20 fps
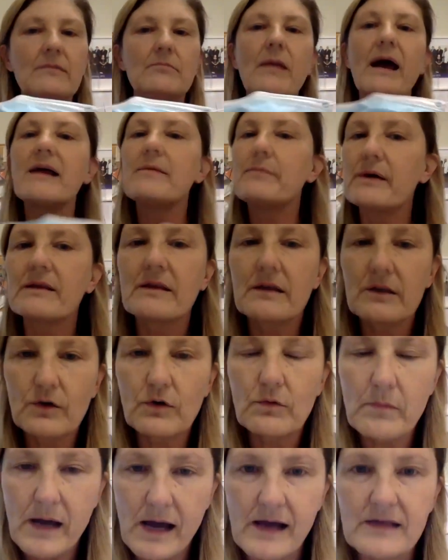It may be that
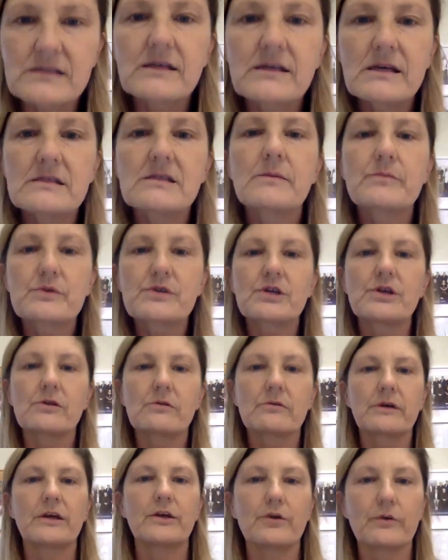your mask is
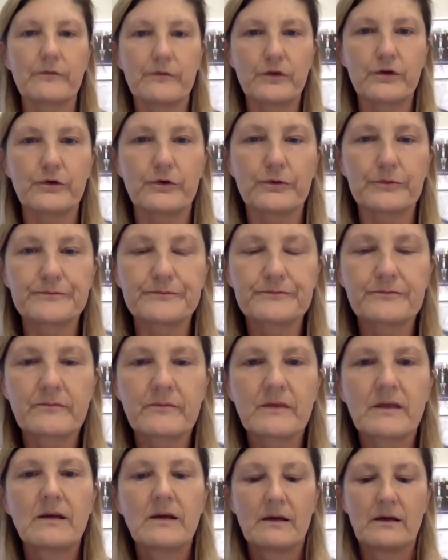obscuring your view.
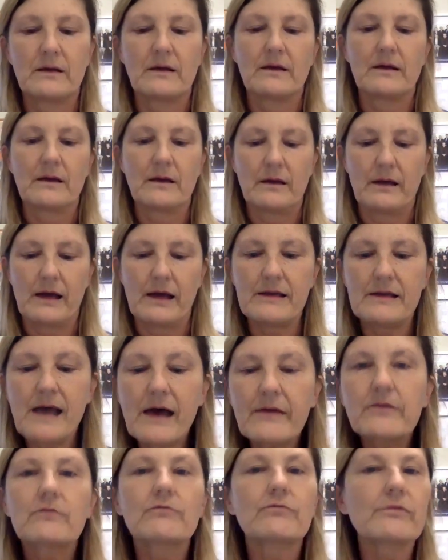
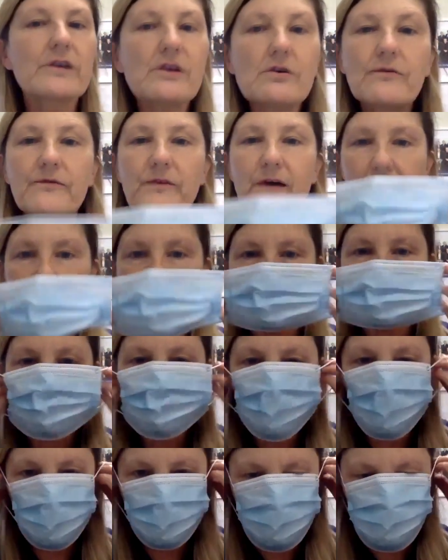Another real favourite
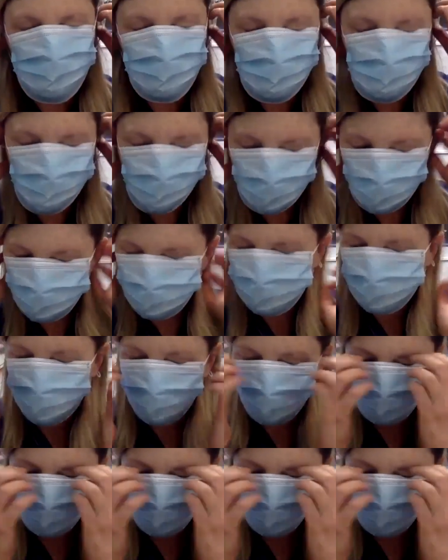of mine is this one.